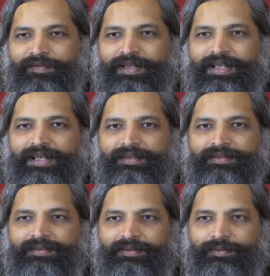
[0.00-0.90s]
of a
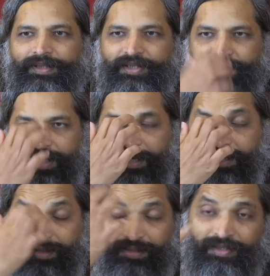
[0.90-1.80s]
case with a
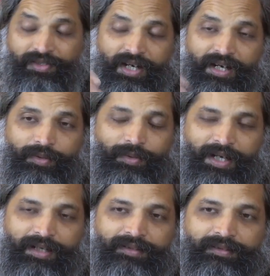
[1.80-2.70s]
child, it's a child who
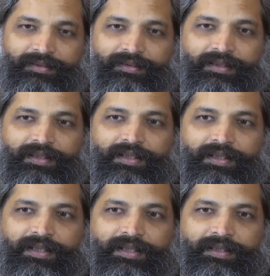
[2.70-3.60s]
had this
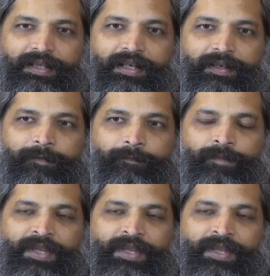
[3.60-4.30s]
thing.